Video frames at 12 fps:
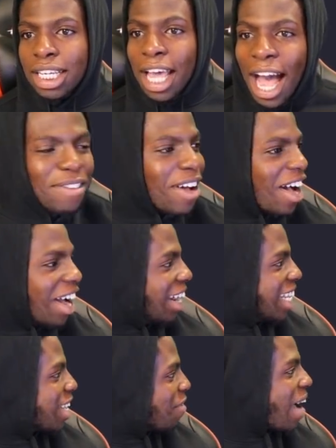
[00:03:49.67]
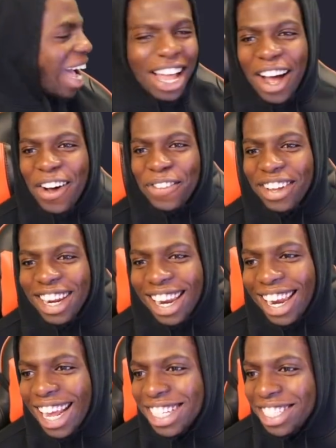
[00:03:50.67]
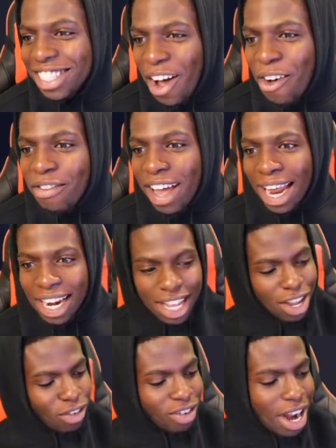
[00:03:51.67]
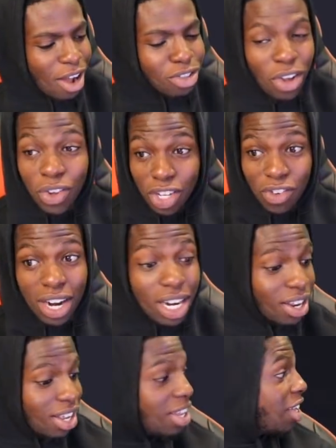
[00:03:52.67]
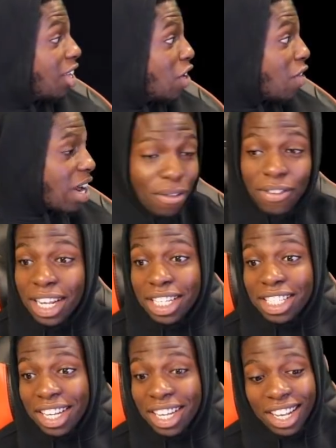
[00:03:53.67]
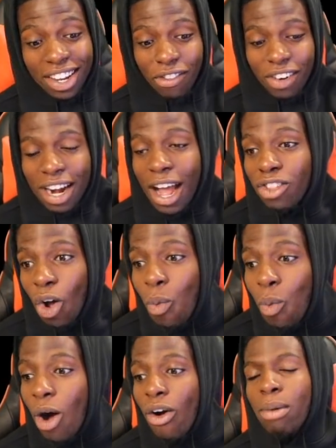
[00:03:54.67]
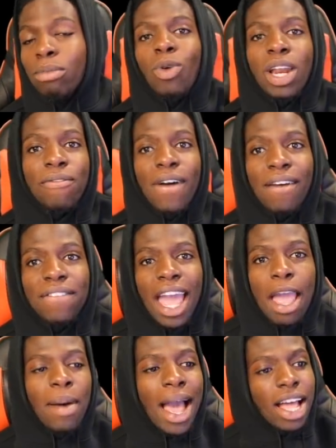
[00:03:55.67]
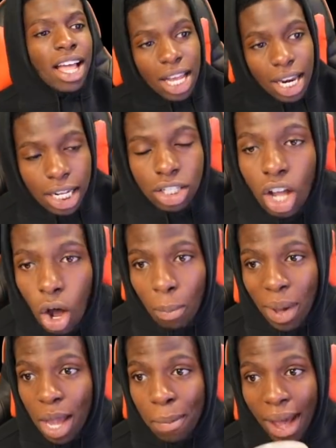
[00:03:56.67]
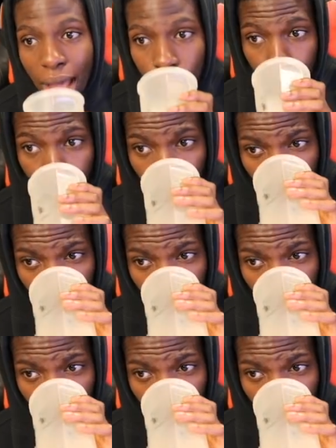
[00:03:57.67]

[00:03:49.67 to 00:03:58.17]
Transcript: Come on, it's a back opening. Let's go, man. Ronaldo, you ready? You ready for this? Ronaldo, welcome. 25k pack. Let's go. Big pack.